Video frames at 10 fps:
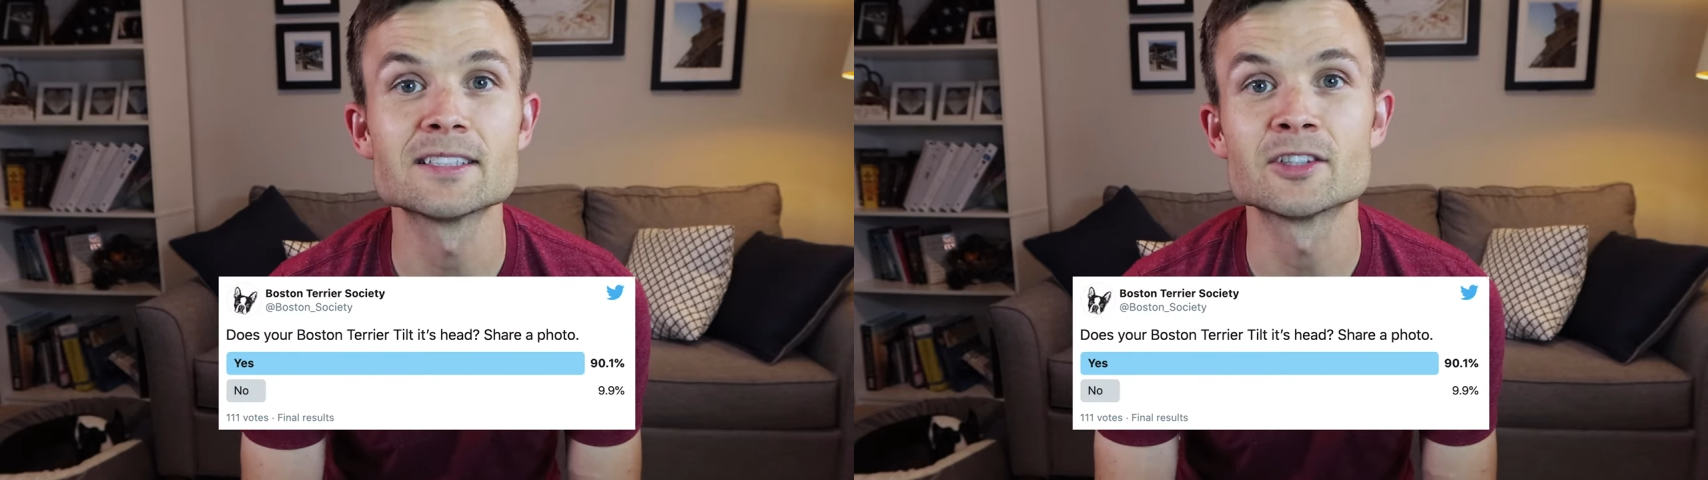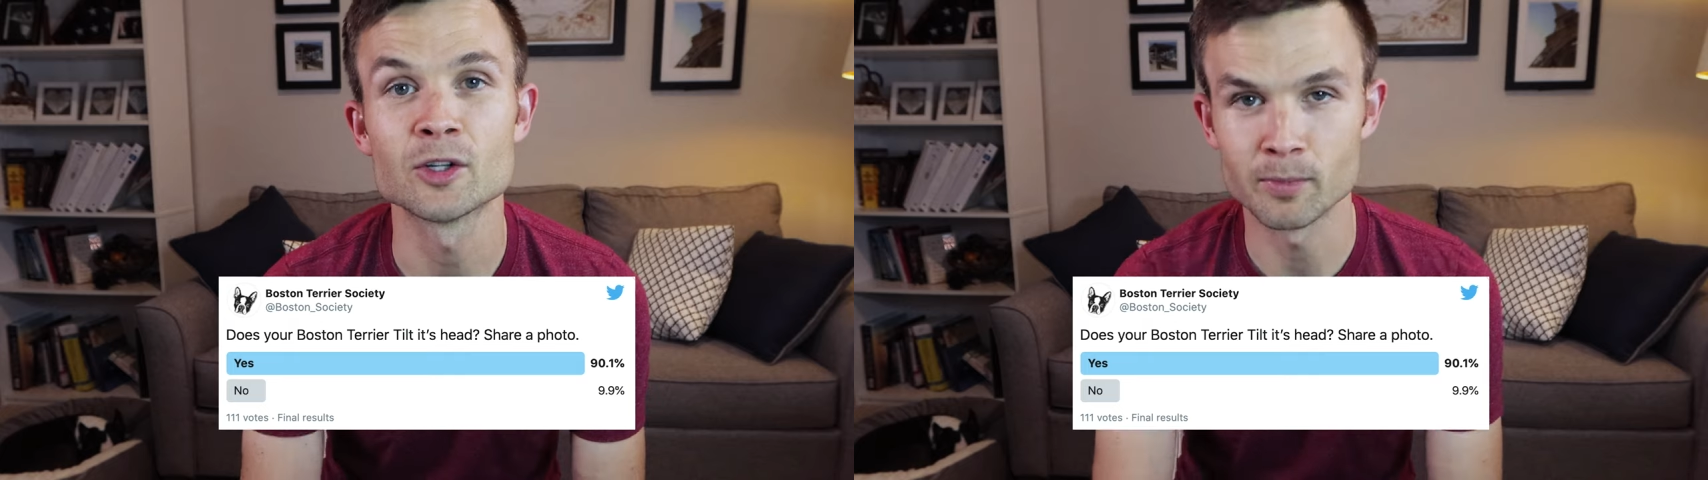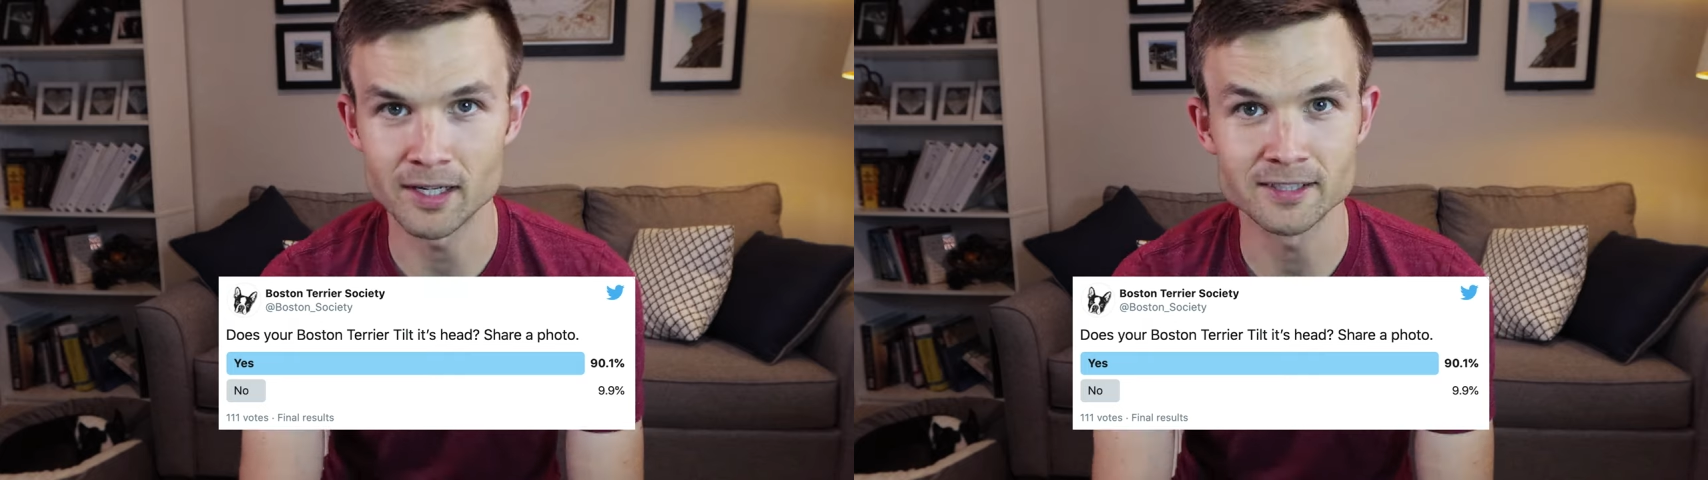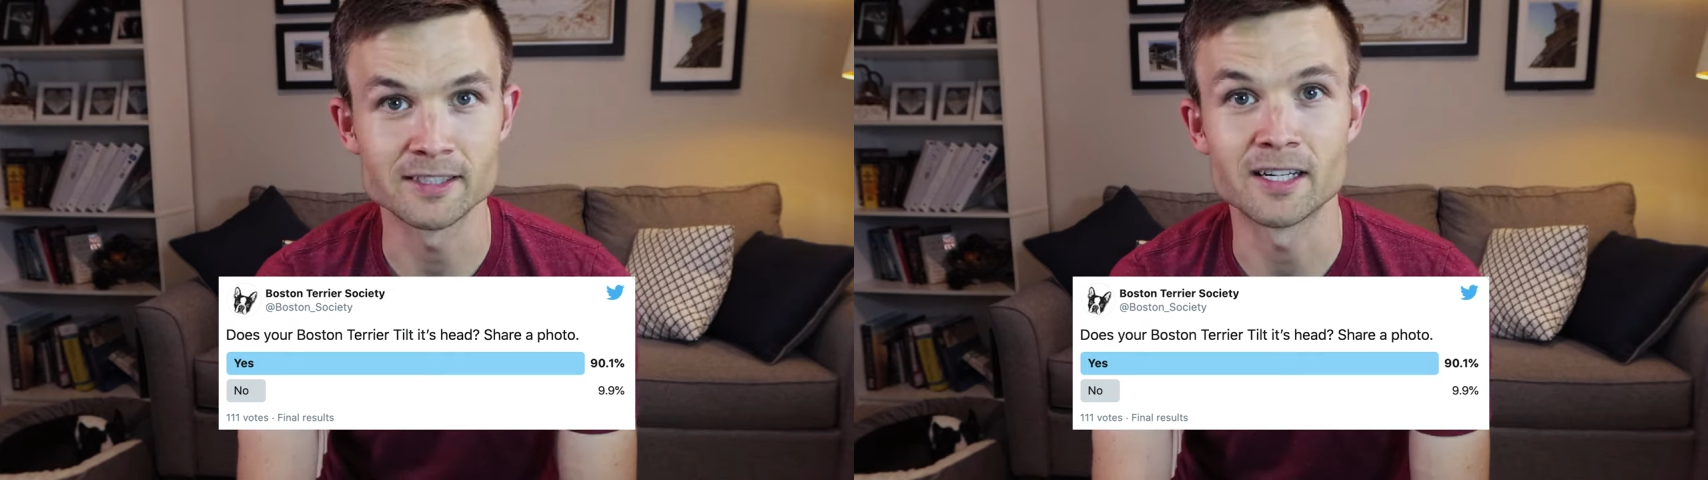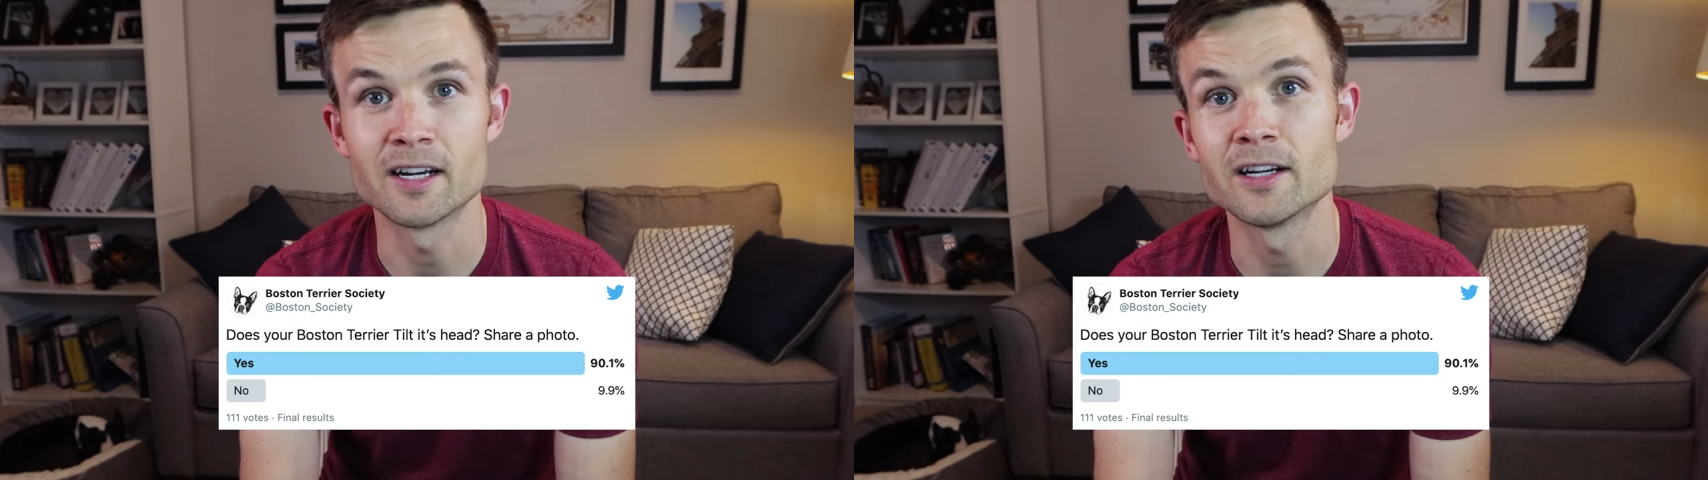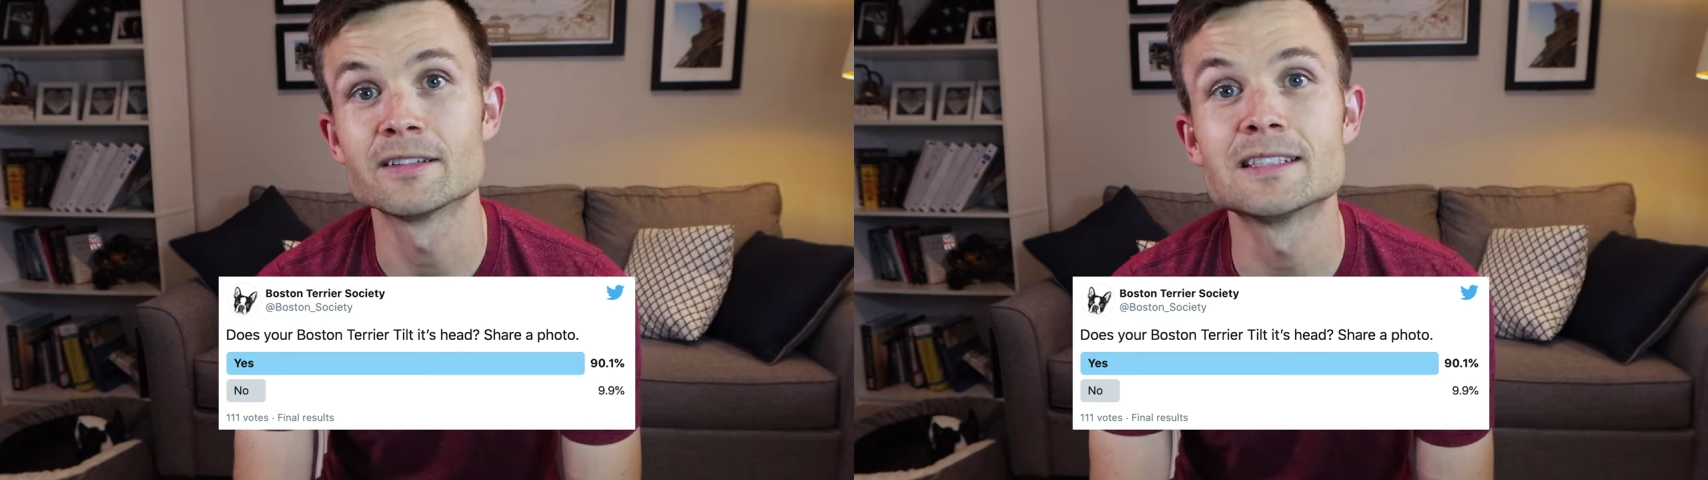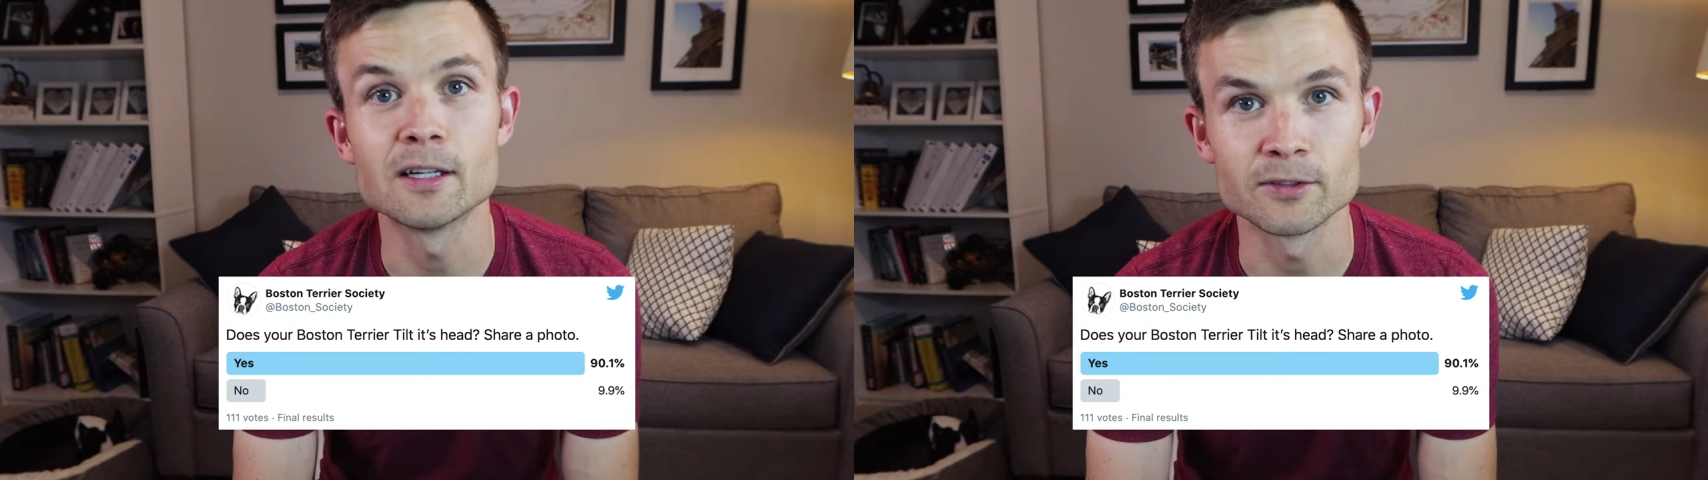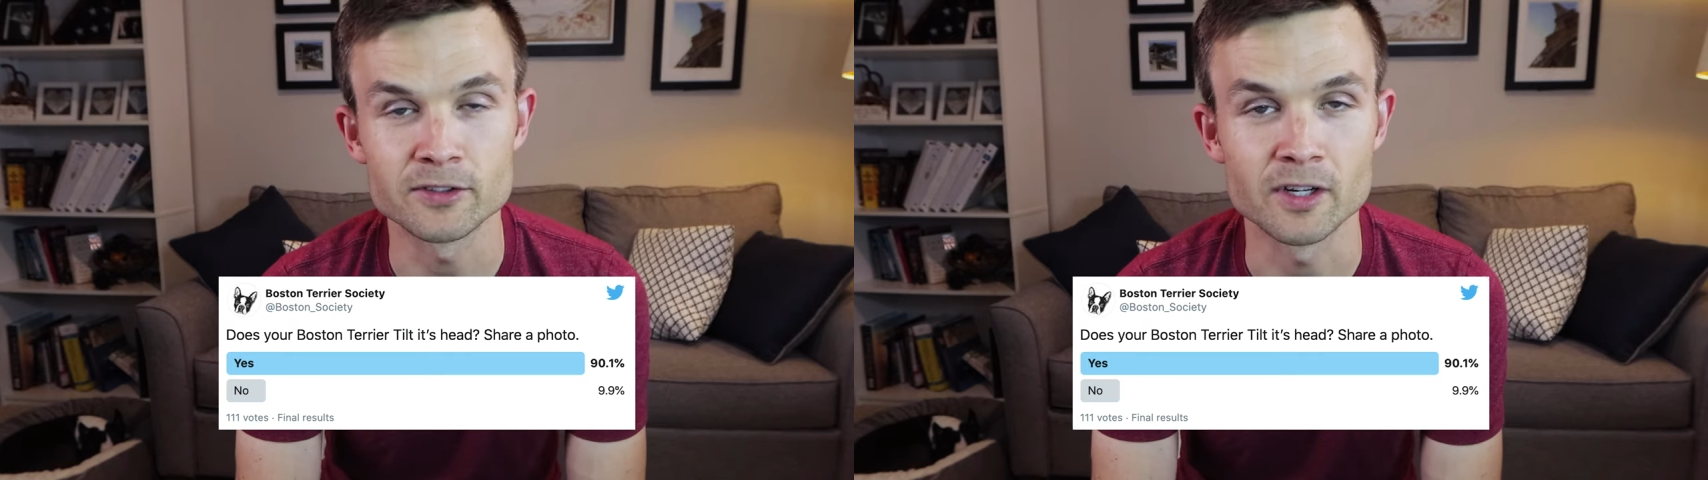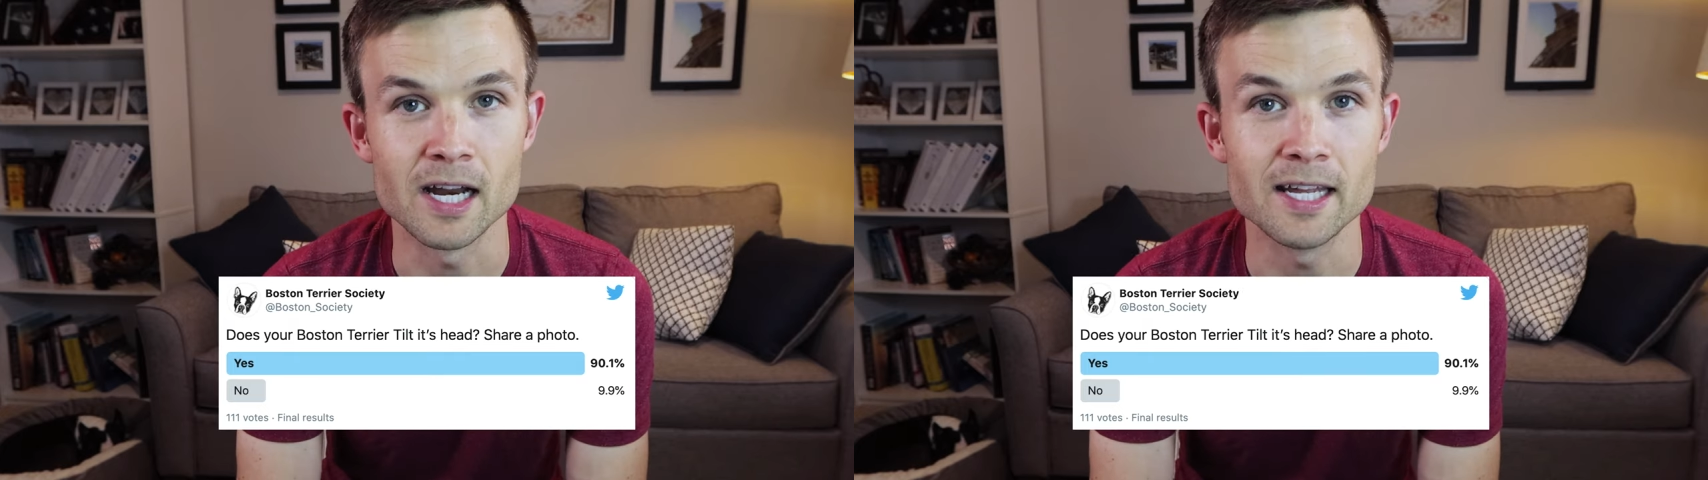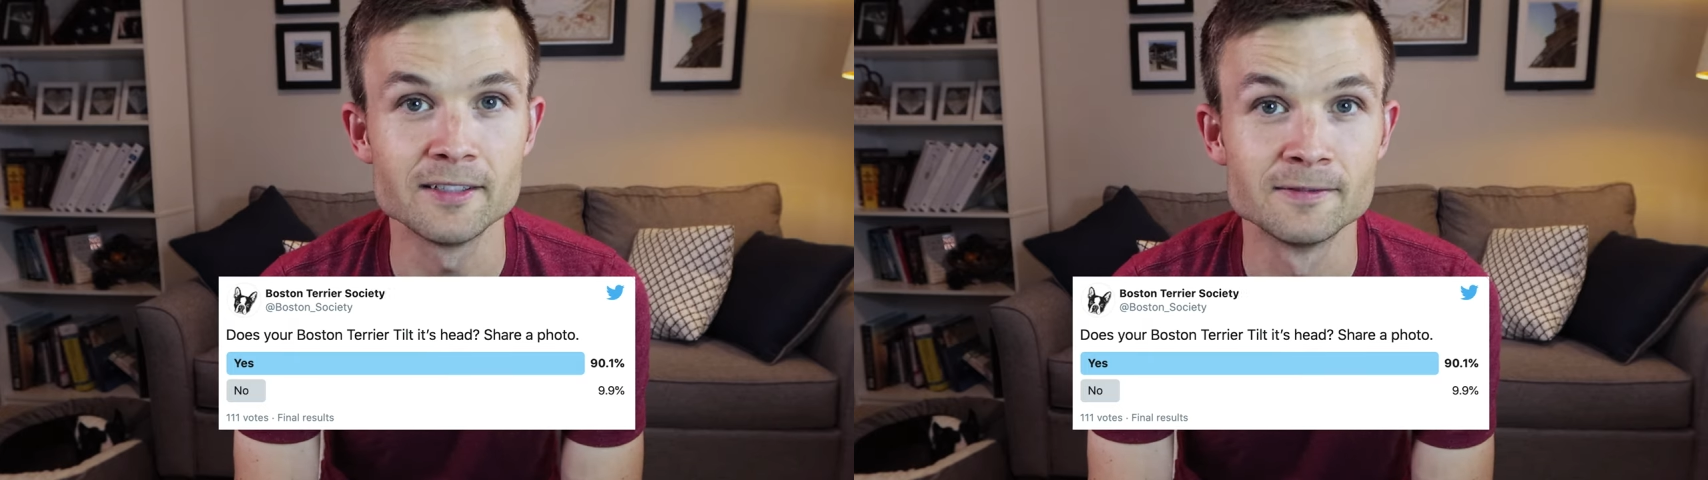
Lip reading: their Boston Terrier tilts their head.